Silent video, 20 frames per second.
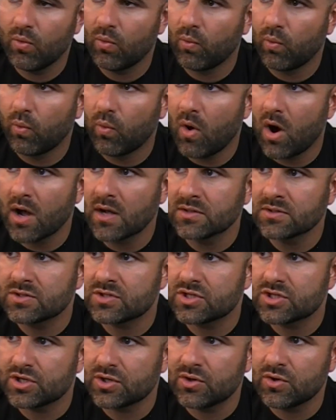
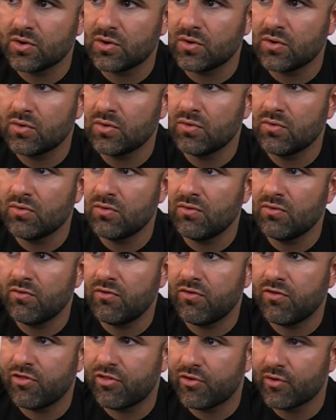1,
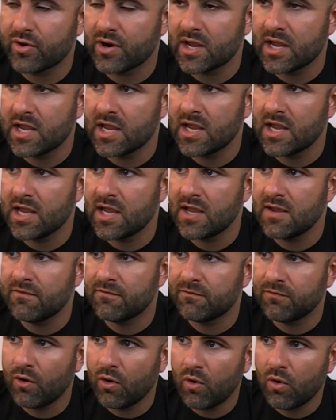2, 3,
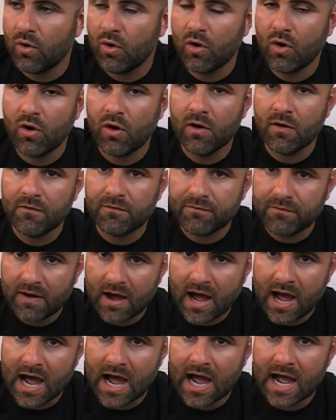4,
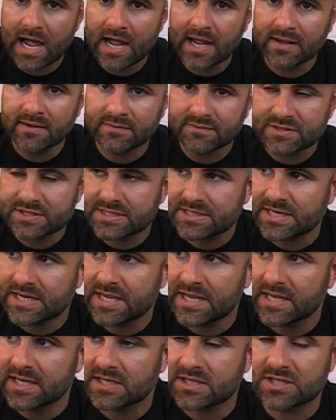5,
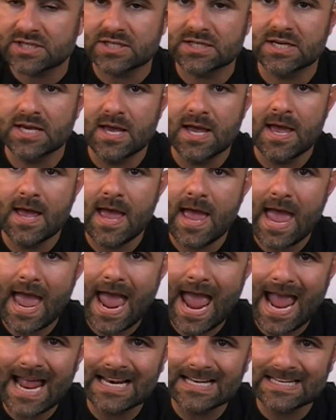6.
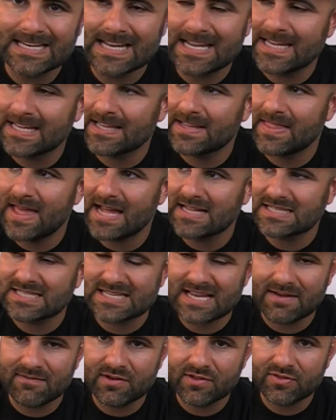Ending that
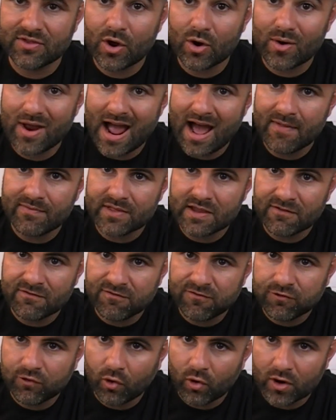7th note on the
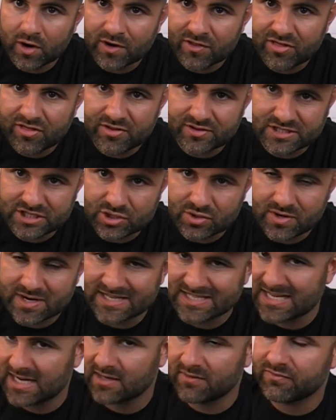4th string
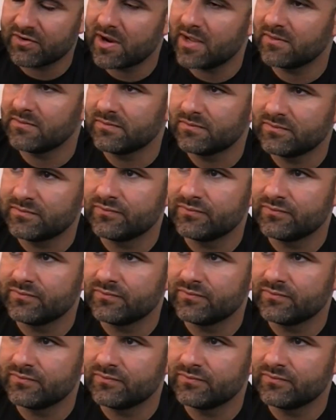2nd fret.